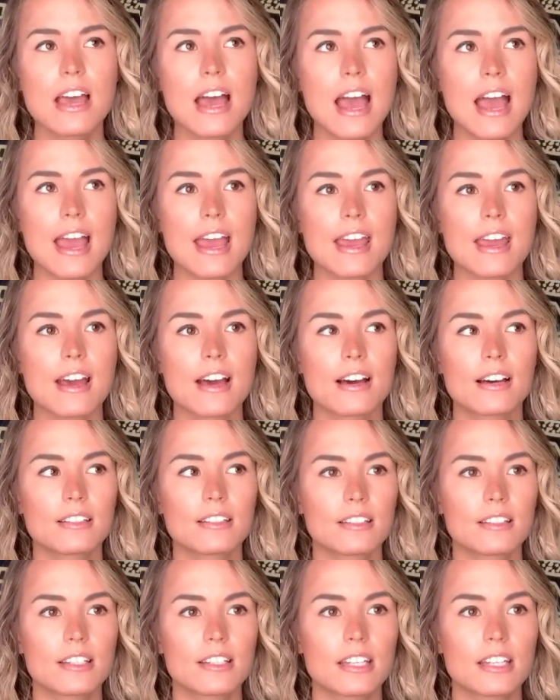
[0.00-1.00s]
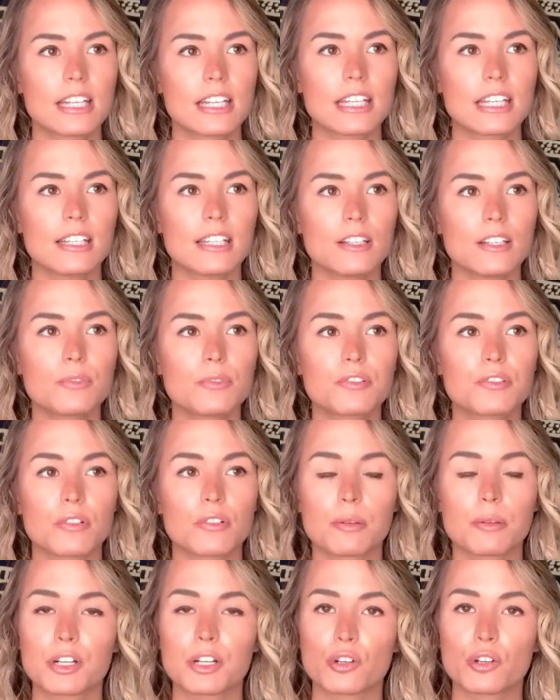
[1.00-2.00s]
And he was
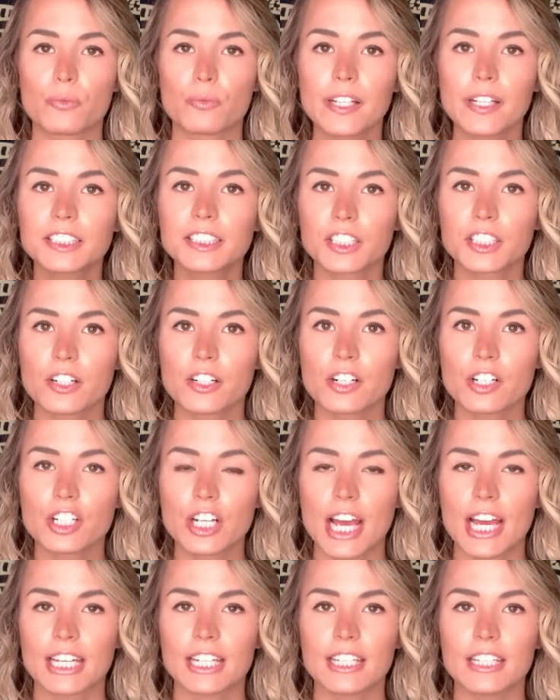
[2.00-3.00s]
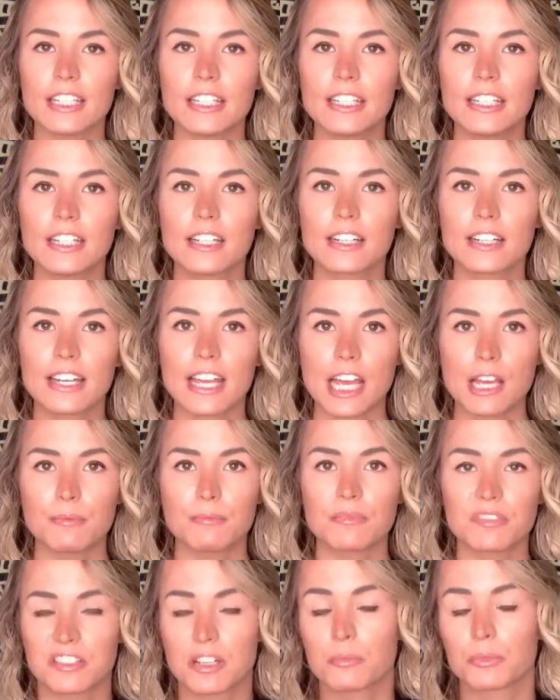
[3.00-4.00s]
doing a bunch of research, and he
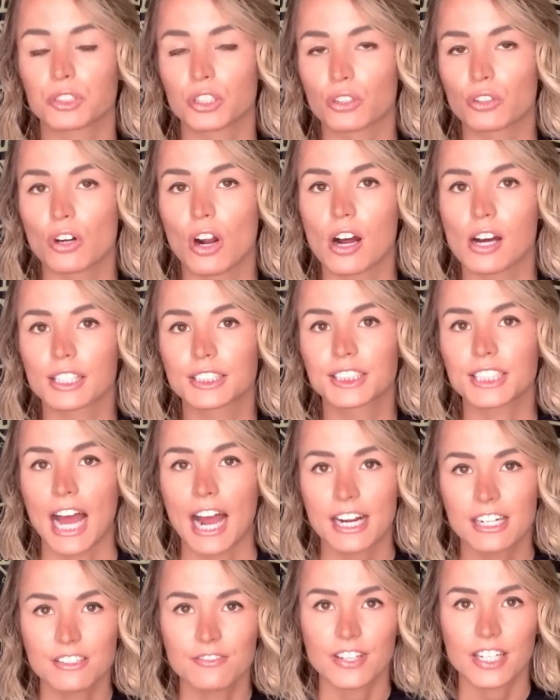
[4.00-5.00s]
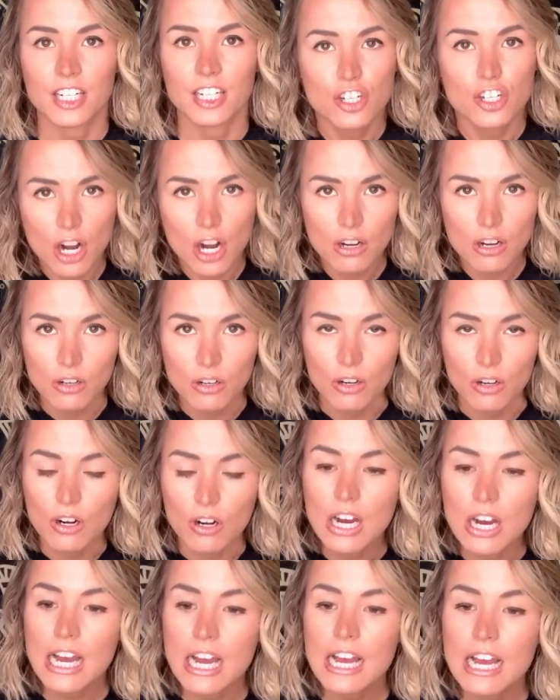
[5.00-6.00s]
stumbled across activated charcoal.